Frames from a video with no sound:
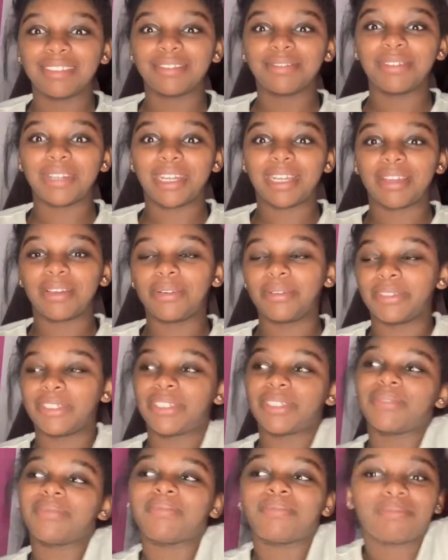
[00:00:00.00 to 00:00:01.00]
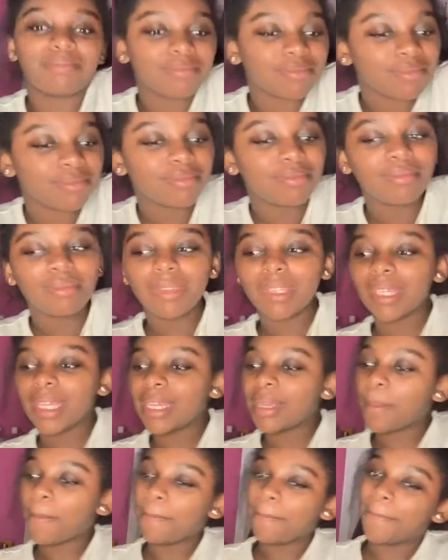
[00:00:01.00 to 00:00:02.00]
when I get older.
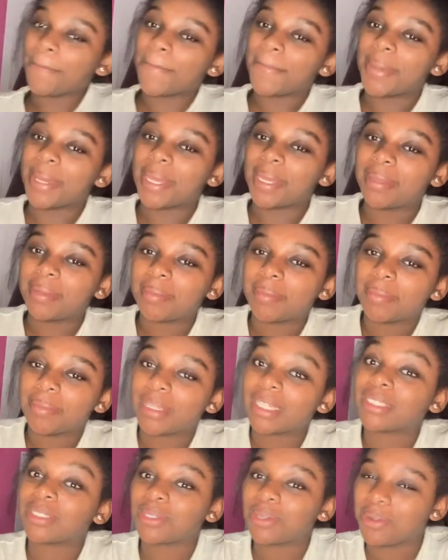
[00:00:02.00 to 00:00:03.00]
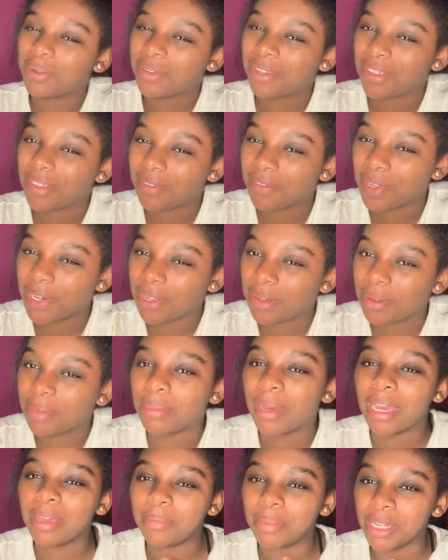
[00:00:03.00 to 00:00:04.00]
But that's a whole nother video,
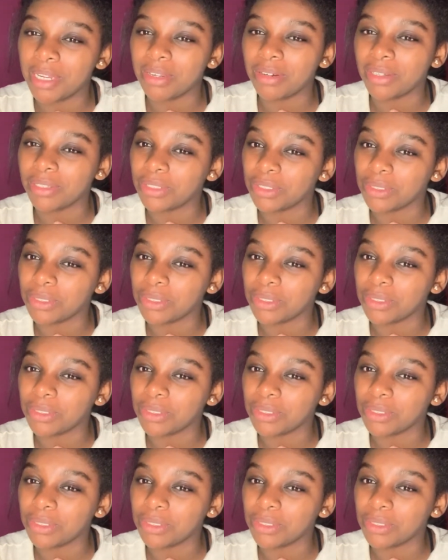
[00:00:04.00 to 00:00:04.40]
my opinion on